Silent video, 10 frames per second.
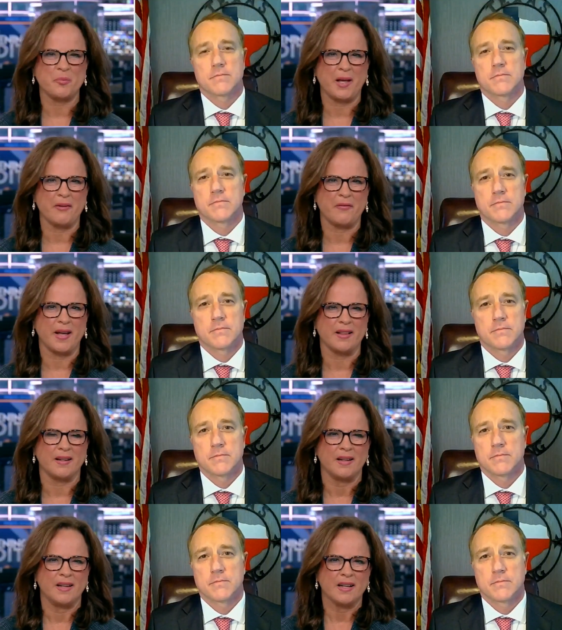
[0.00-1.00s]
Speaker 1: Pat
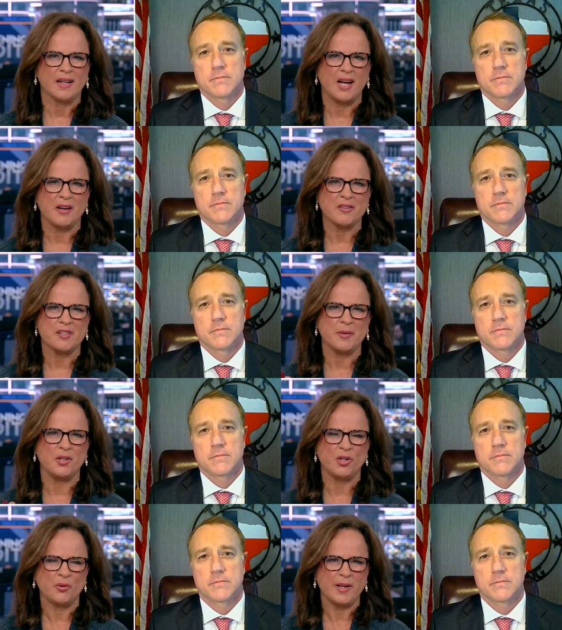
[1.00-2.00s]
Fallon.
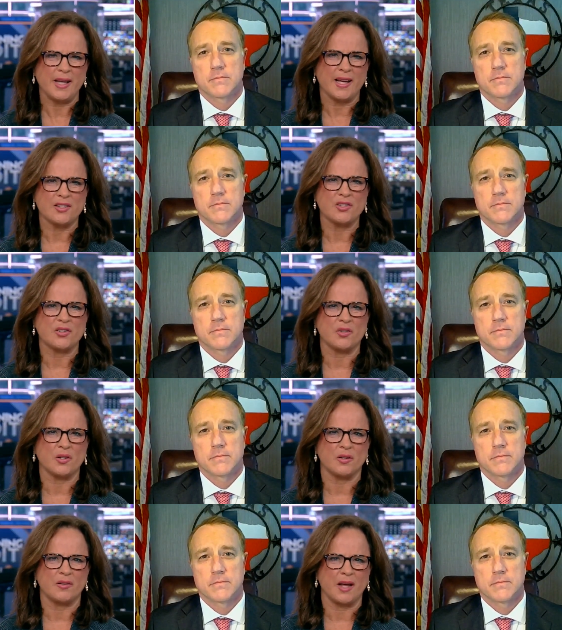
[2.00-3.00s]
Congressman, your reaction to
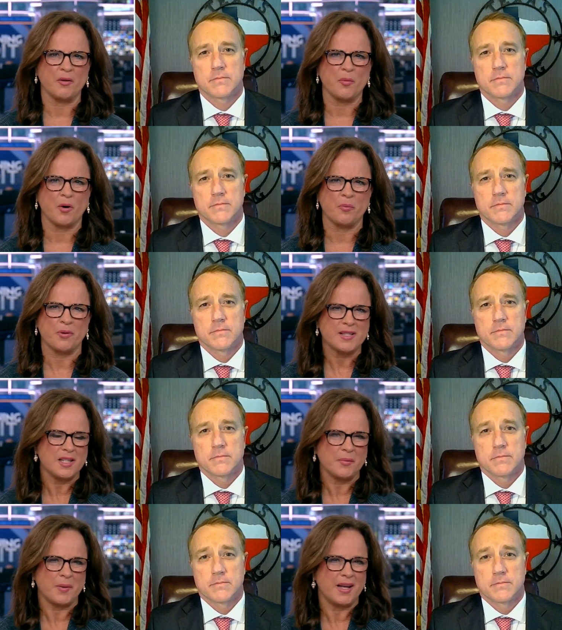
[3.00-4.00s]
the, that report?
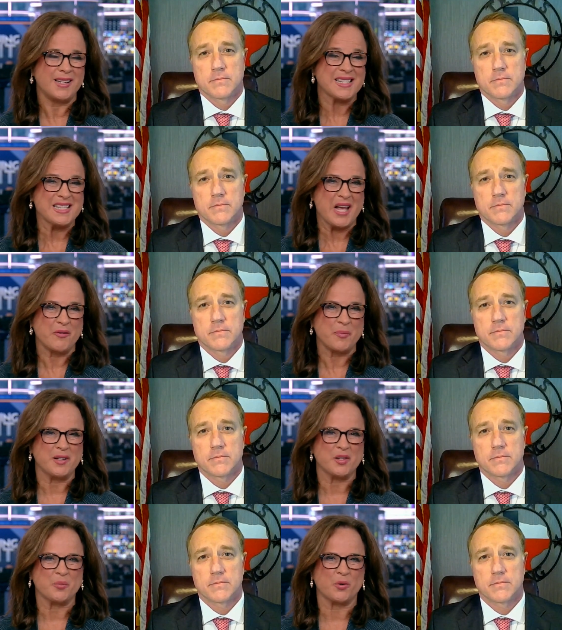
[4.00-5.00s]
President Biden has never
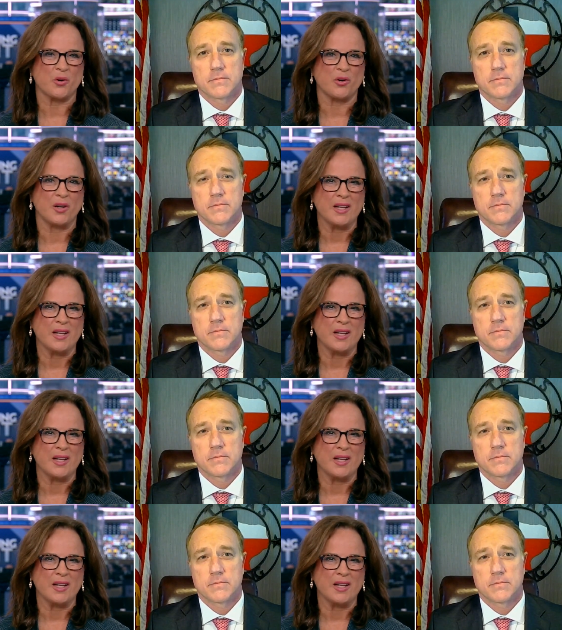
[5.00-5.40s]
been to the border